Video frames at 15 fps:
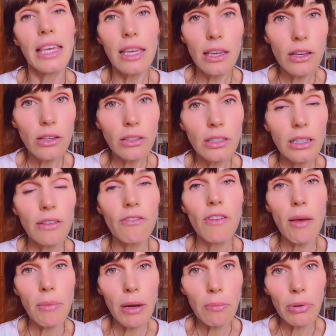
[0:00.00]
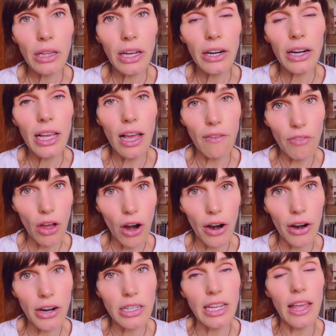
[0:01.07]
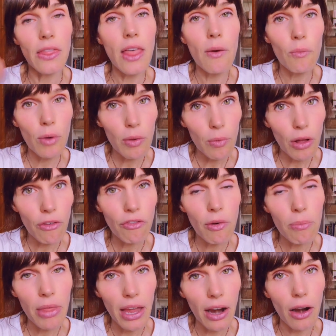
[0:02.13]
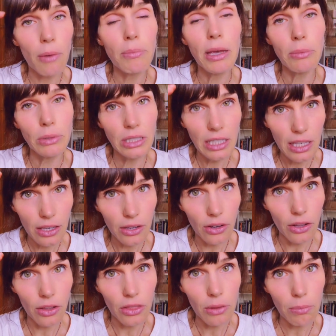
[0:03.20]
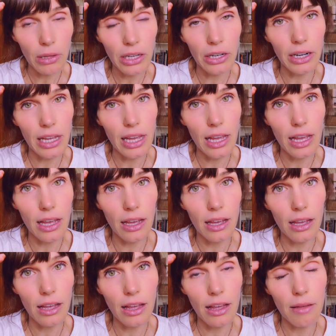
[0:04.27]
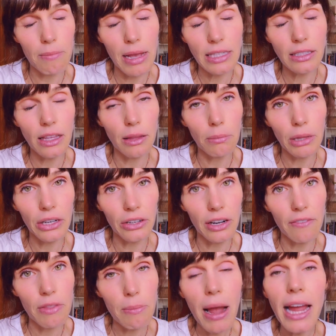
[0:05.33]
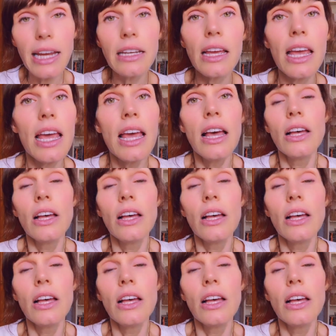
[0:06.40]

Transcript: healed feminine polarity of the heart. And then we will from there be able to heal the polarity, masculine polarity of the mind.